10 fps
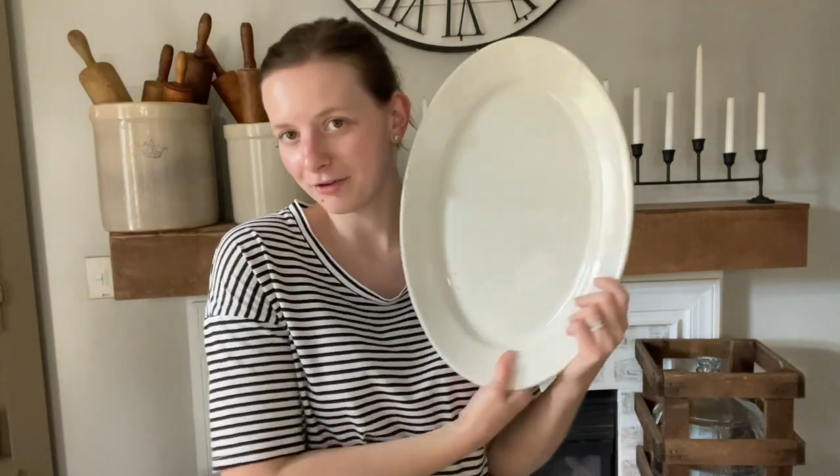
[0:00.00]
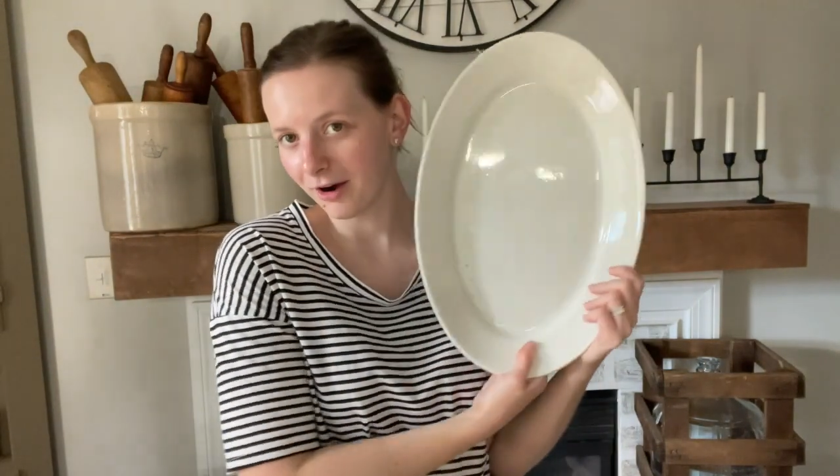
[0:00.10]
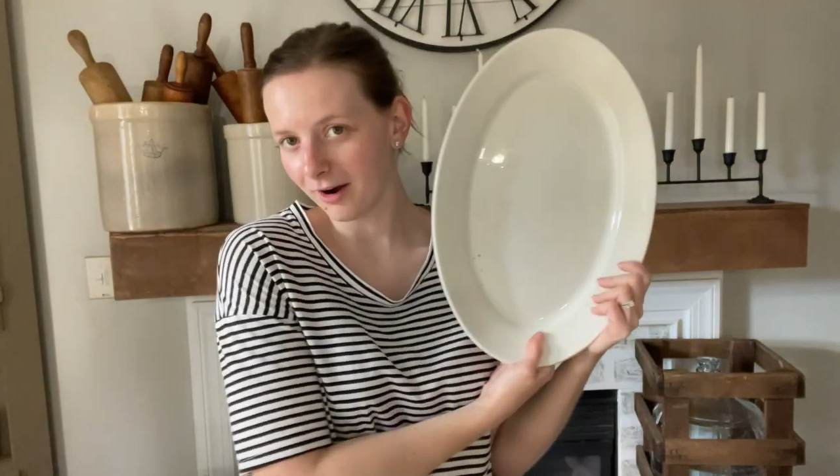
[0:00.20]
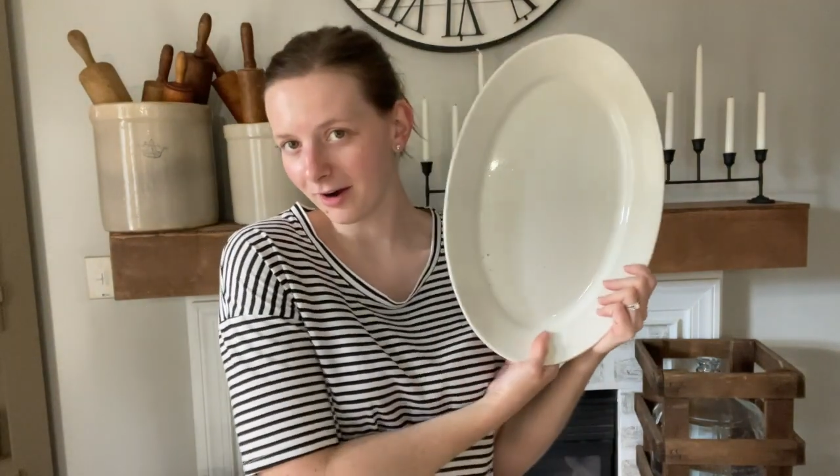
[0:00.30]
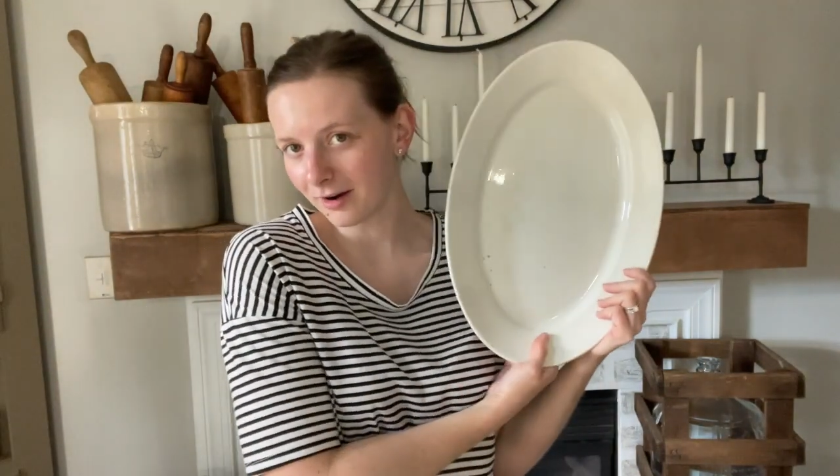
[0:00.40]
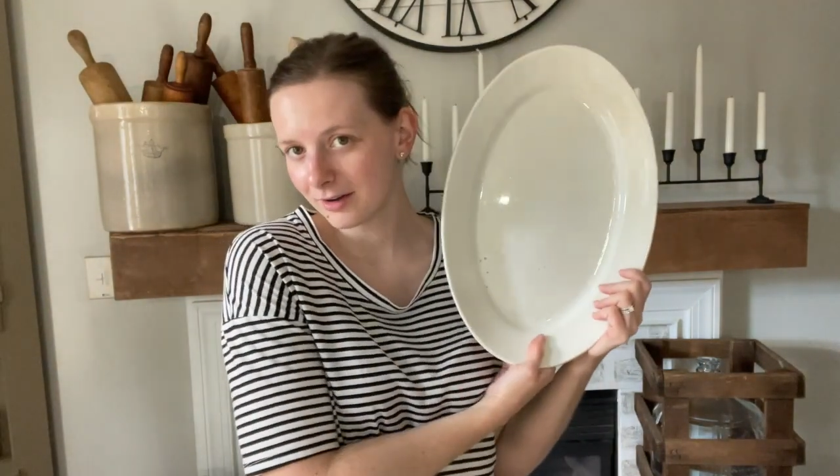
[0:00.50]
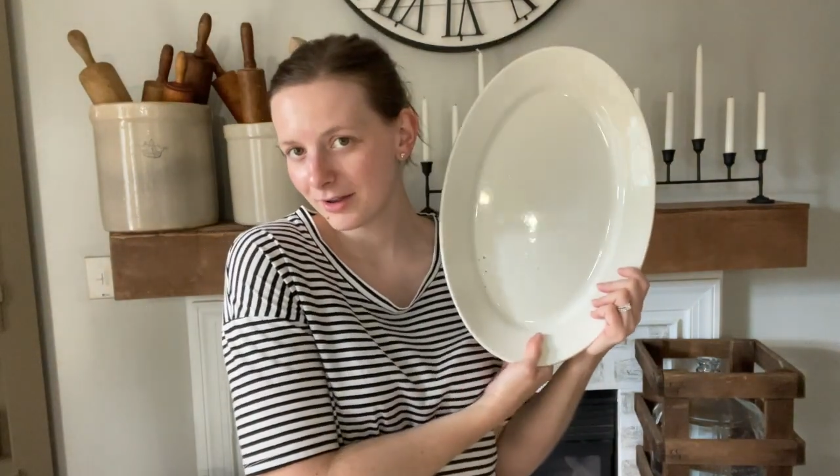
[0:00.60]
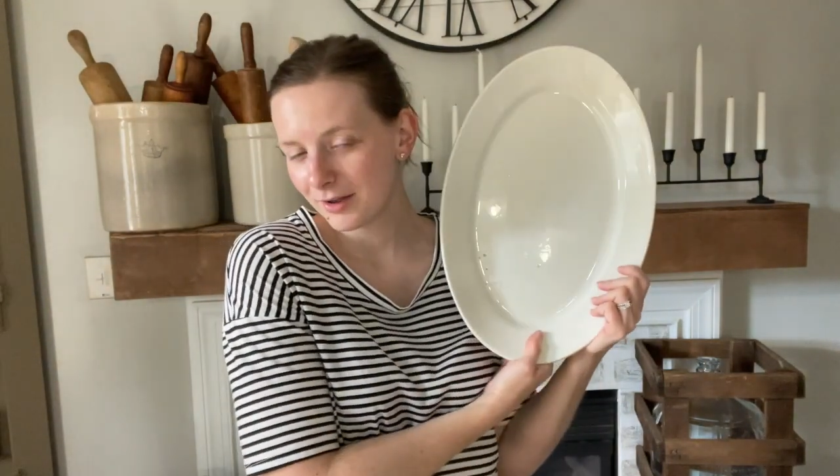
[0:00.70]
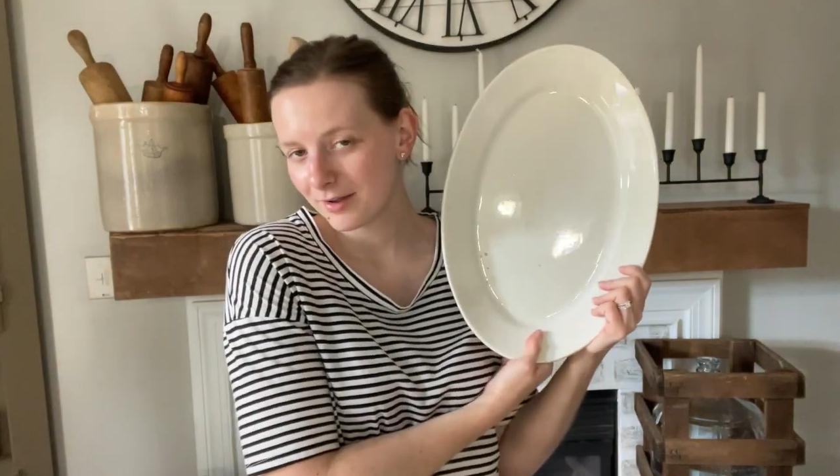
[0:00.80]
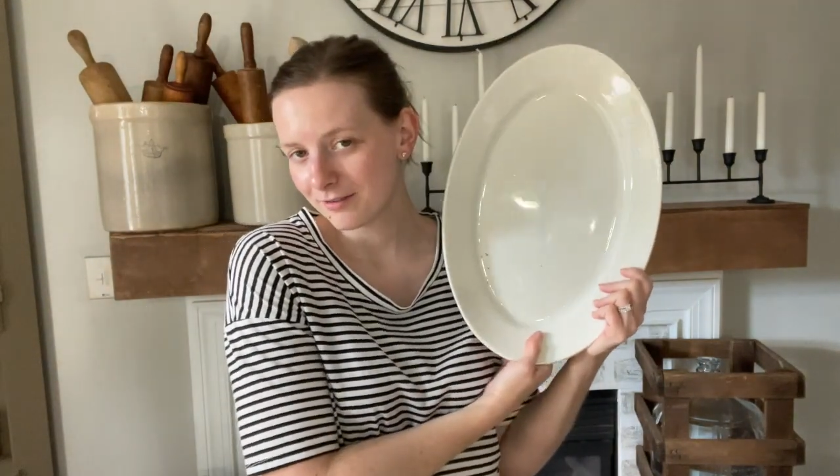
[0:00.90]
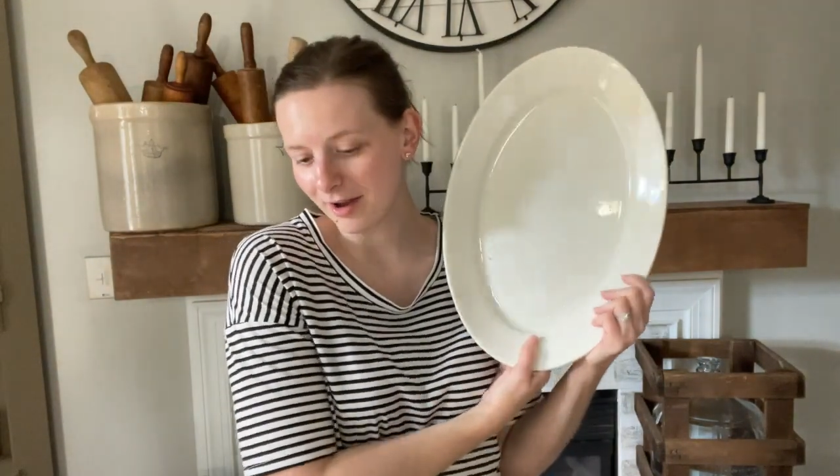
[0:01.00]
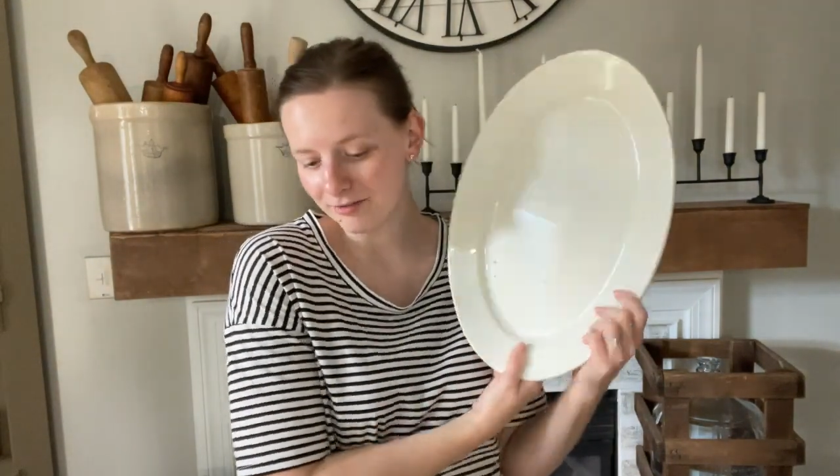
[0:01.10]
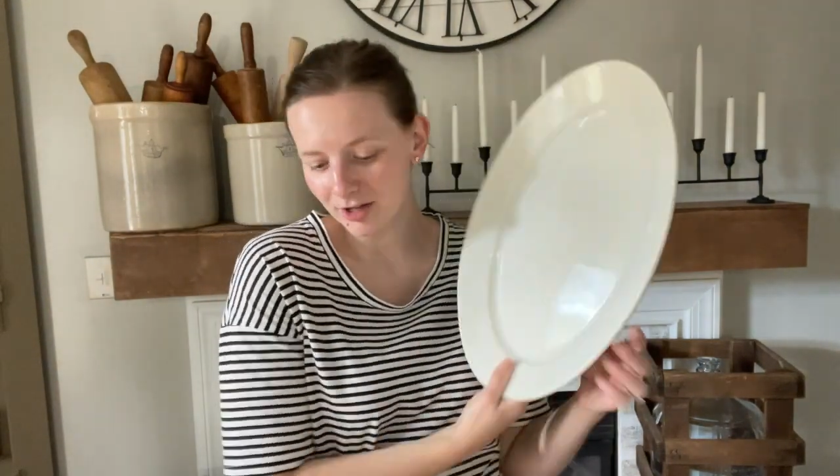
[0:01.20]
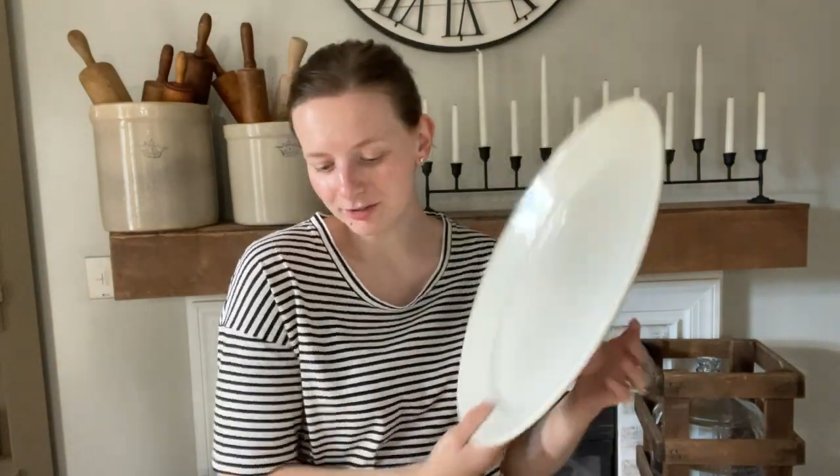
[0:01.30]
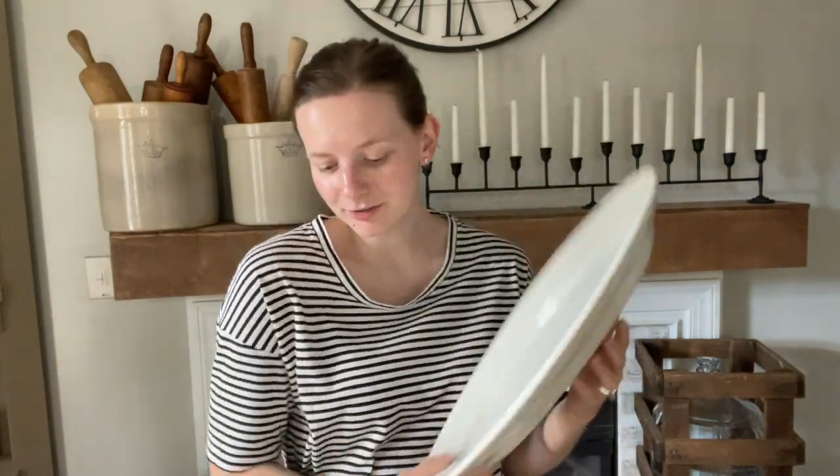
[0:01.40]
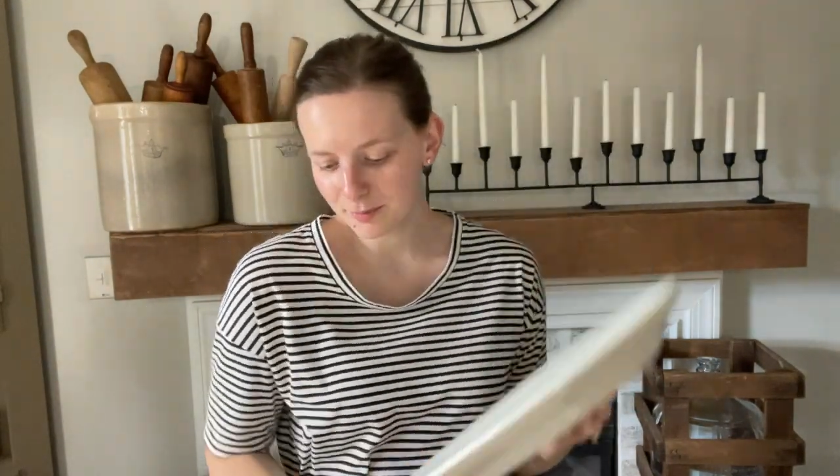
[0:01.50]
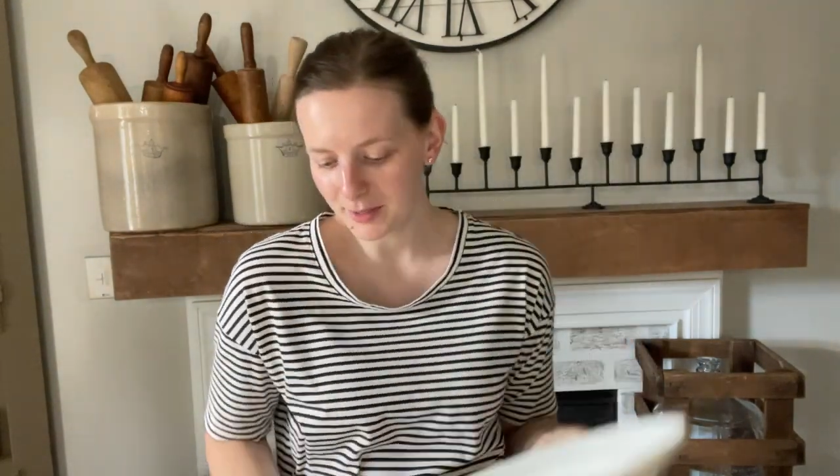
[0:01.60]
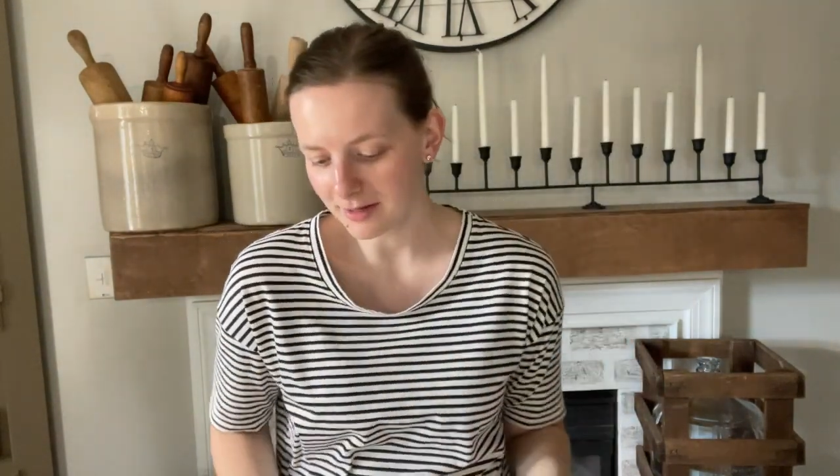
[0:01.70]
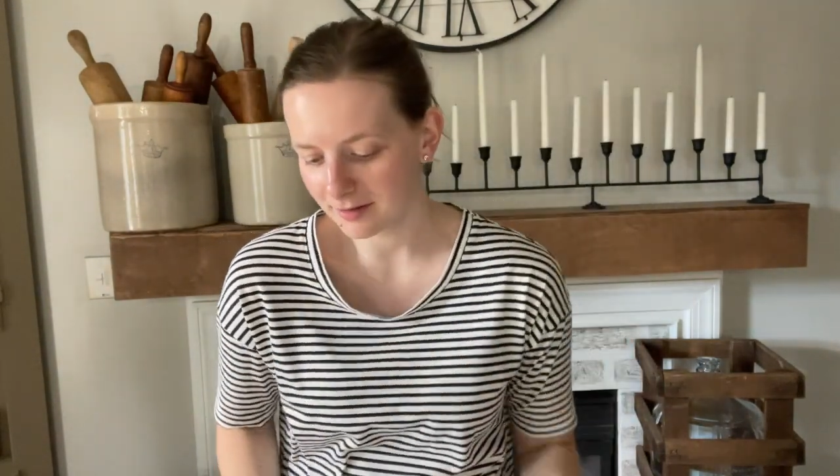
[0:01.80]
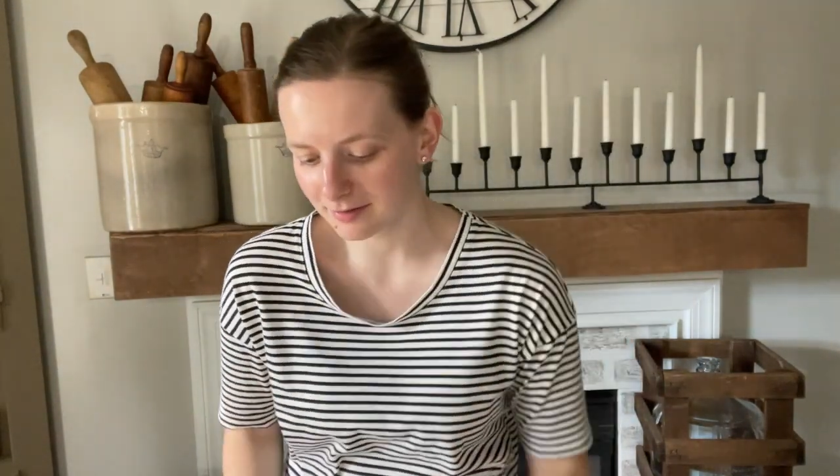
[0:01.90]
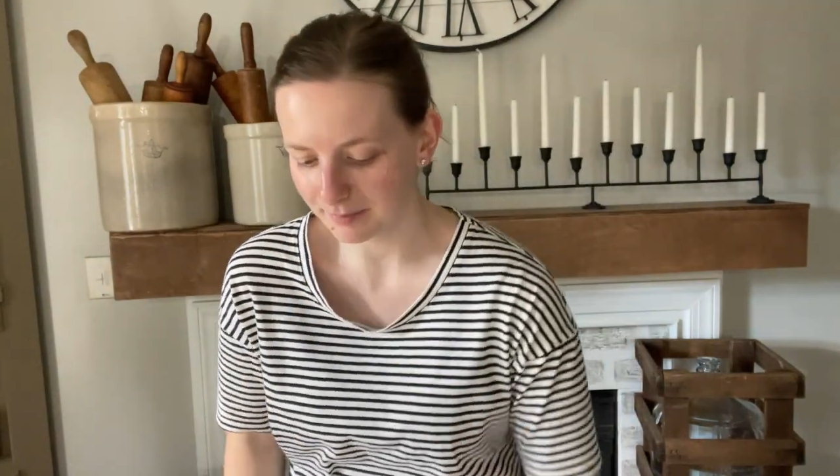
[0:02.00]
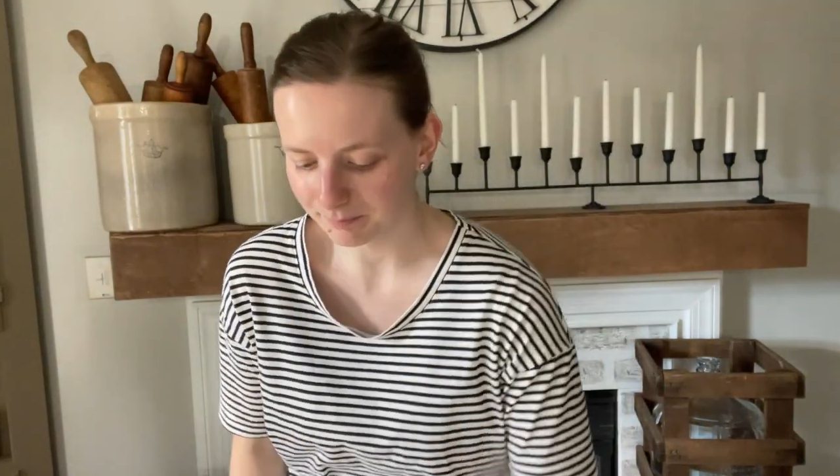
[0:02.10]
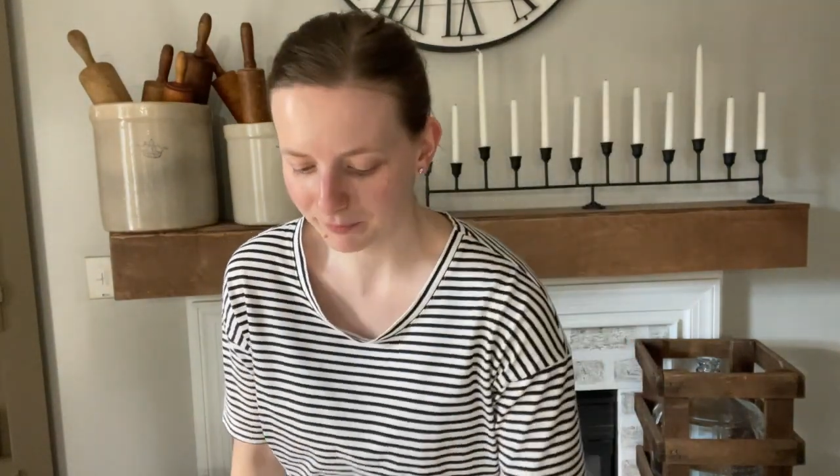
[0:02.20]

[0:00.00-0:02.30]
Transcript: her. $5 a piece.